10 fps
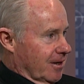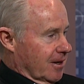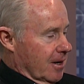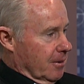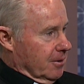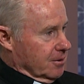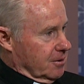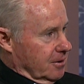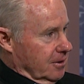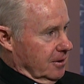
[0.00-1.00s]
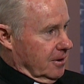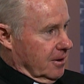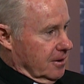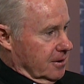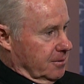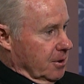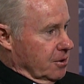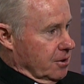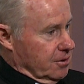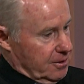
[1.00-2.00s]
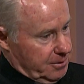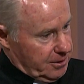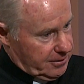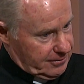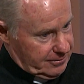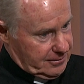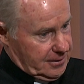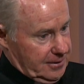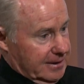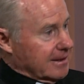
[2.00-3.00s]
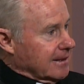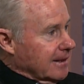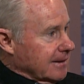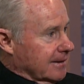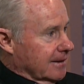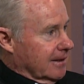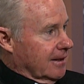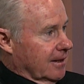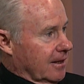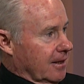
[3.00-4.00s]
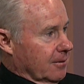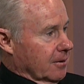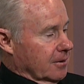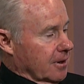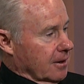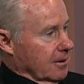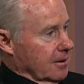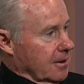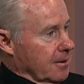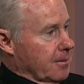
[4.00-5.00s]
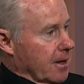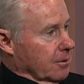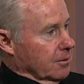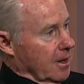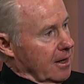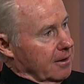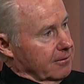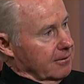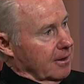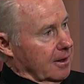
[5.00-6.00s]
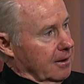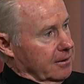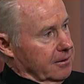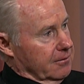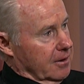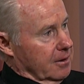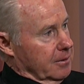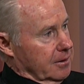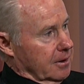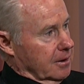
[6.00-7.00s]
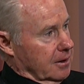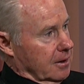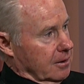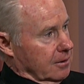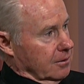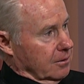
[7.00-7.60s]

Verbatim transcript: How about the uh, species are being extinct and what the impact will have on the environment and our